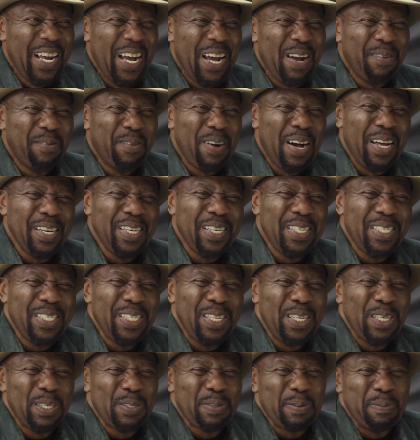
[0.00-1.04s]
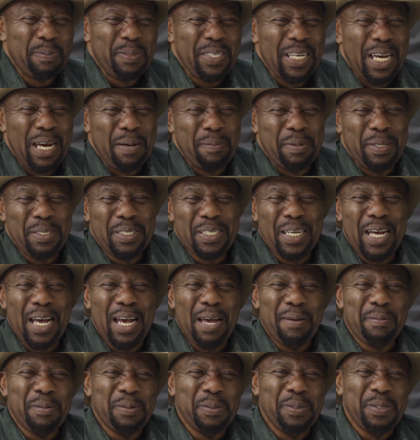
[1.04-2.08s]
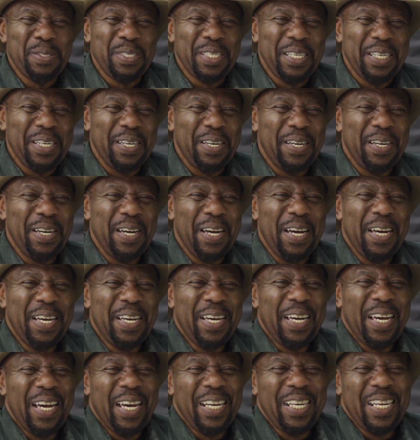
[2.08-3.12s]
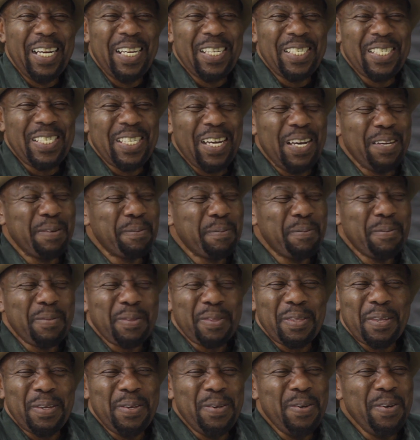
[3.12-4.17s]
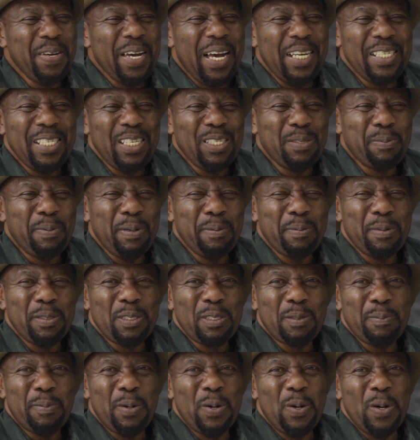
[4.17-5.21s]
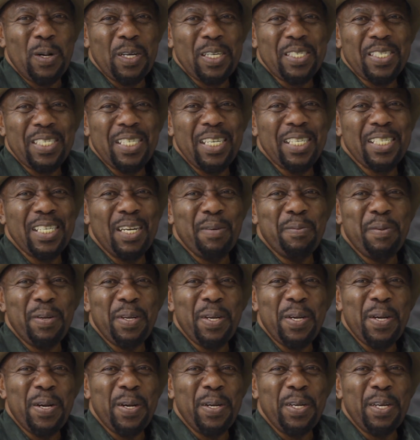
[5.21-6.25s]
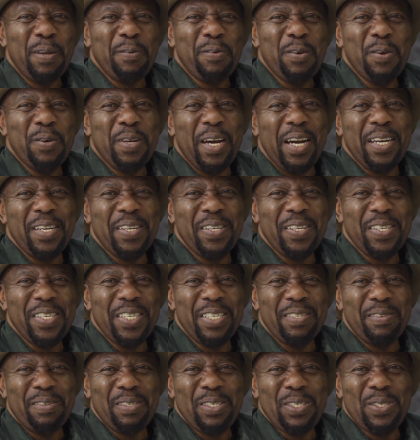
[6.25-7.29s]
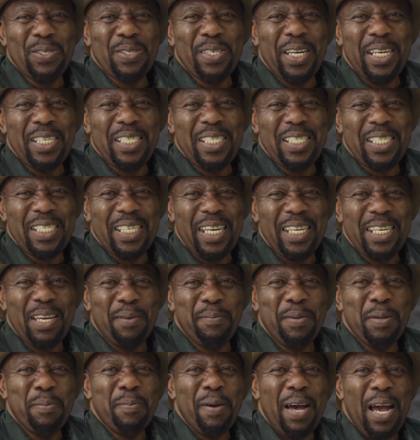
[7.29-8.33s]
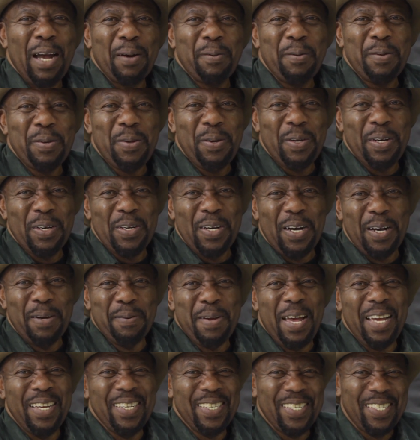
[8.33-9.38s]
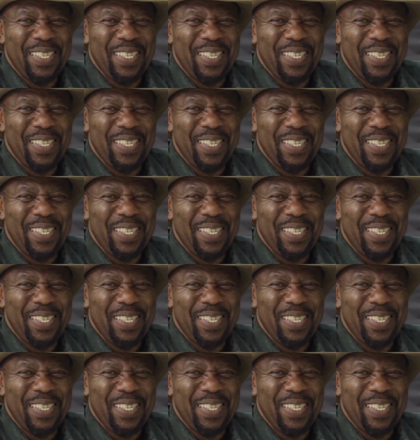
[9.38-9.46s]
And I have volunteers from time to time who is here, and they'll say, you got these people spoiled because they come in here, and if you're not here to give the tour, they say they'll be back when you come.